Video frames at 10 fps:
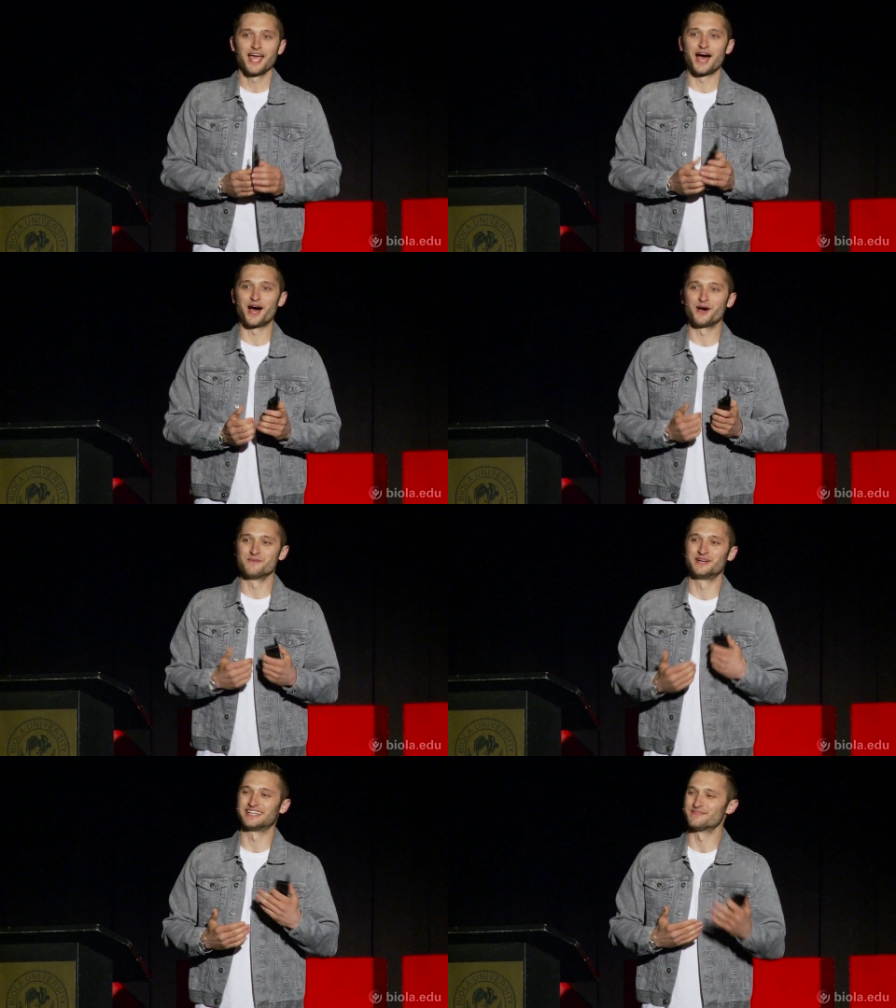
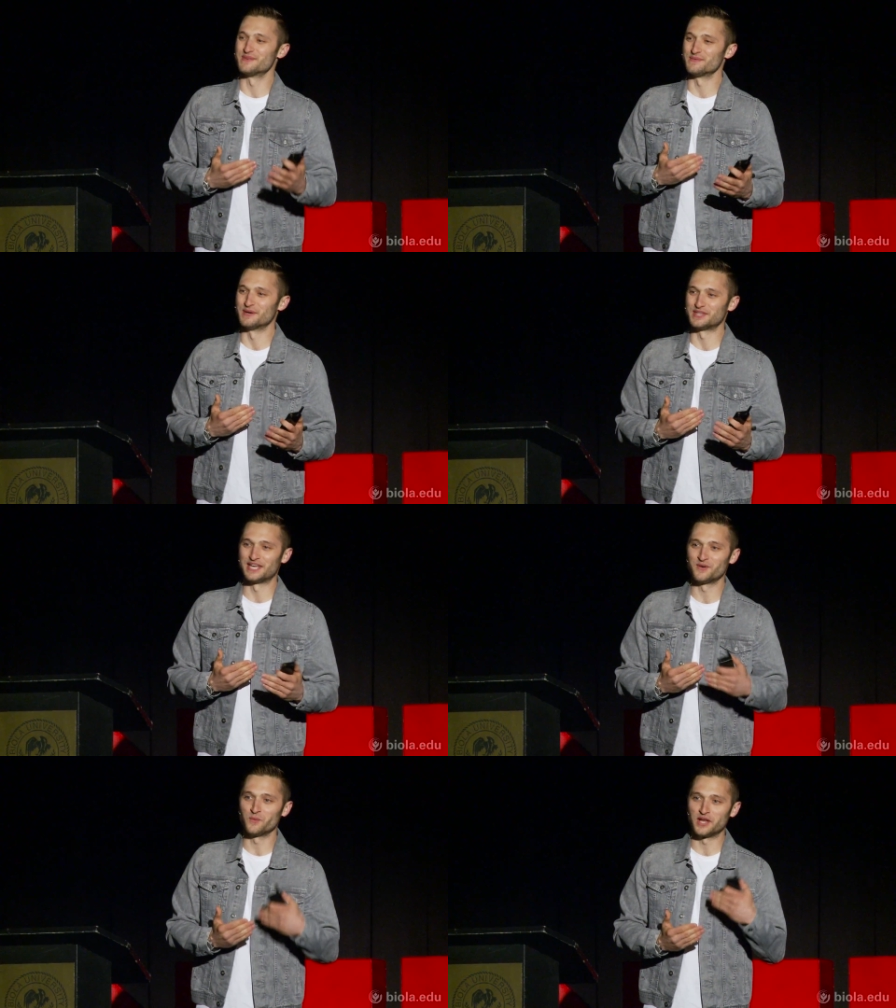Um, but, but
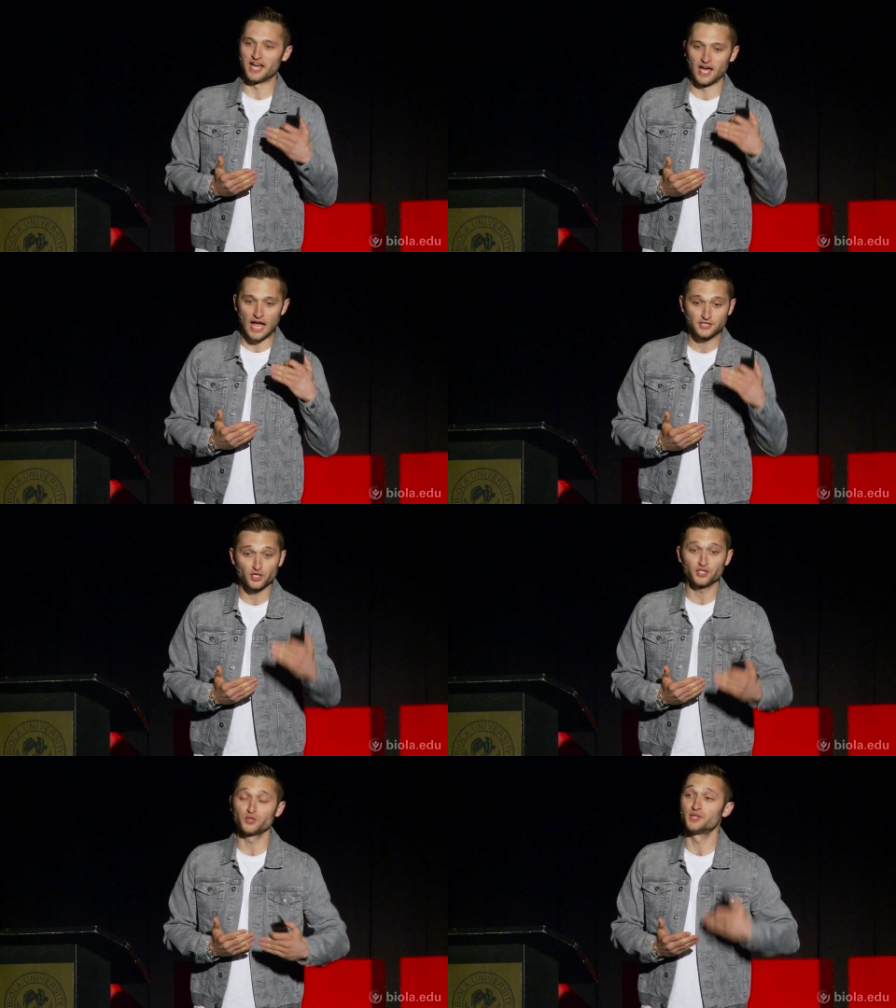then we, uh, I
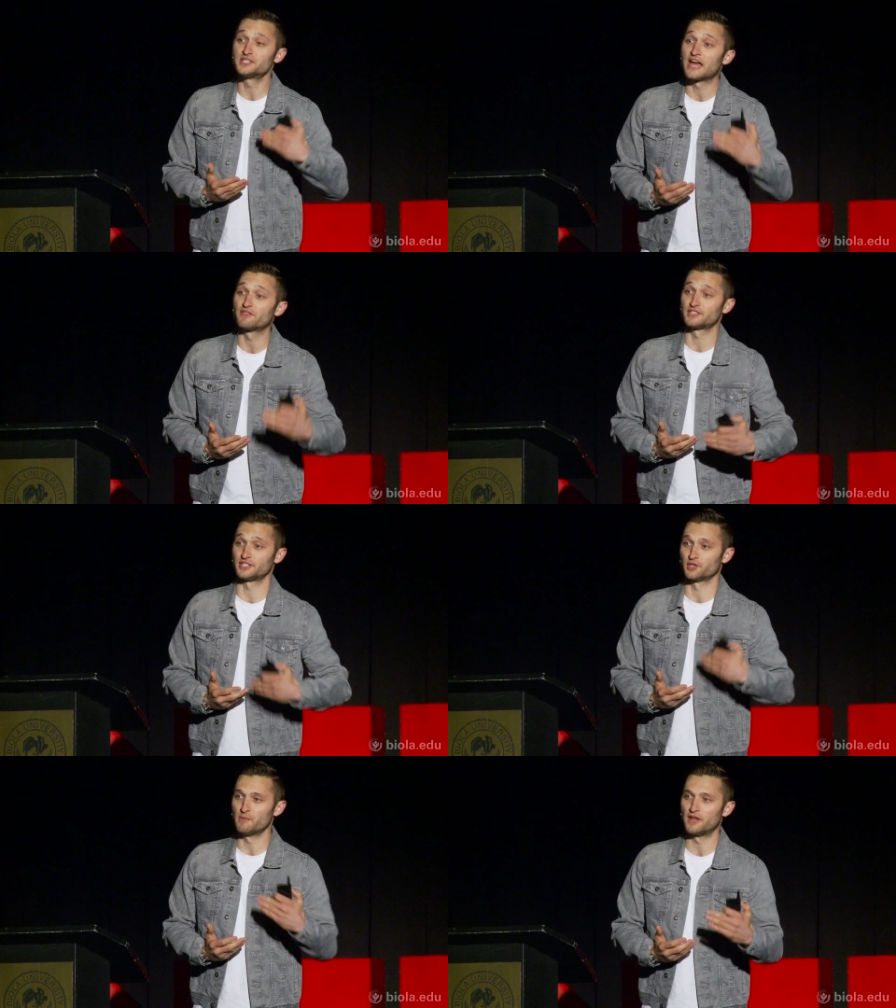started doing this every
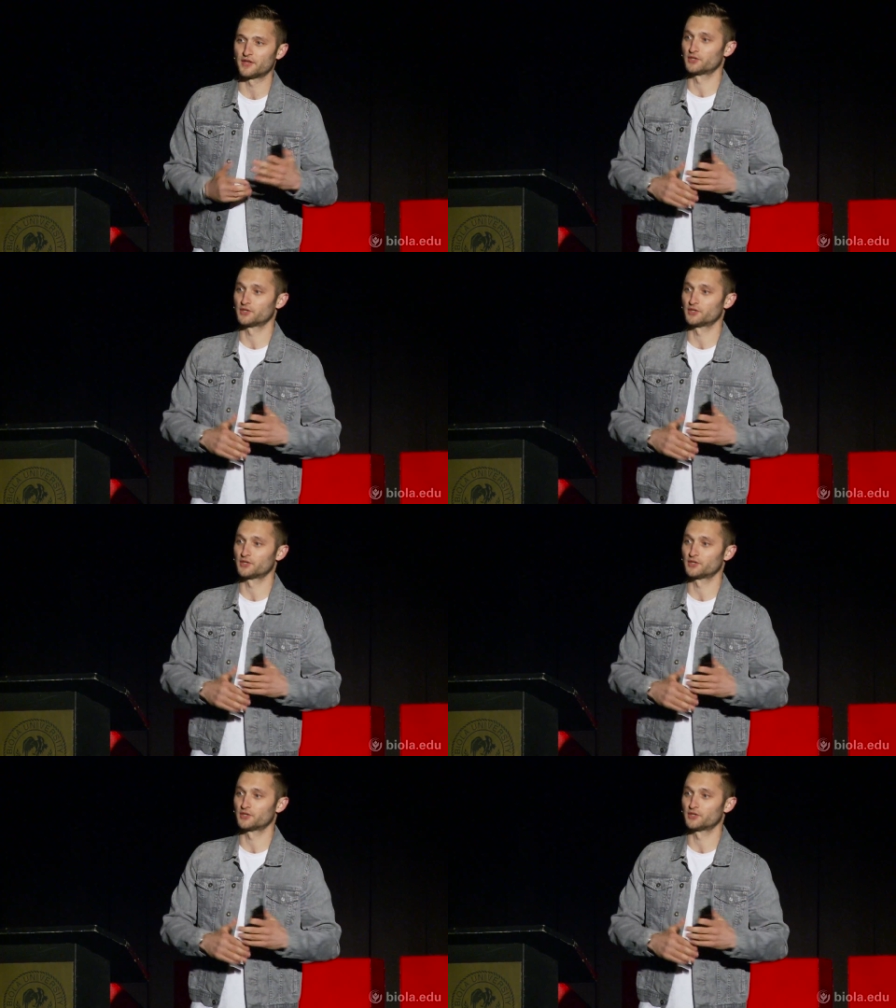single month.